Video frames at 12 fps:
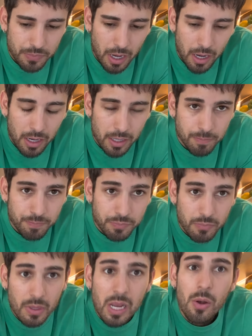Um
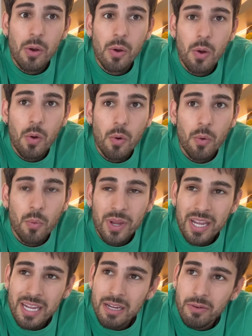
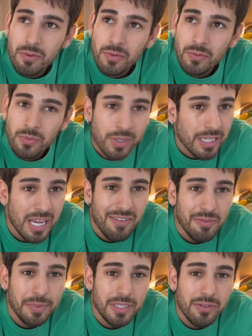we really
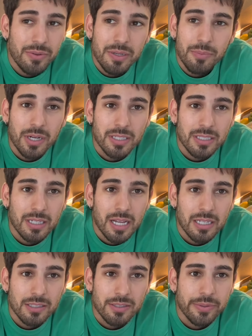haven't been doing much the
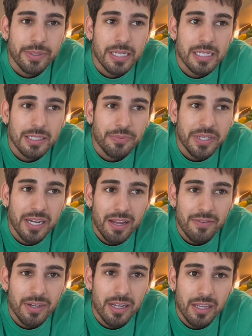last two weeks and we didn't
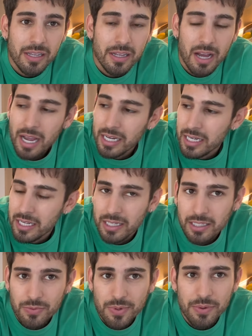have any
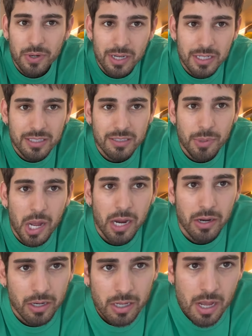ideas. We were
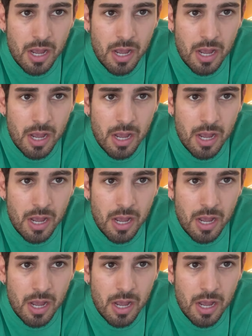uninspired.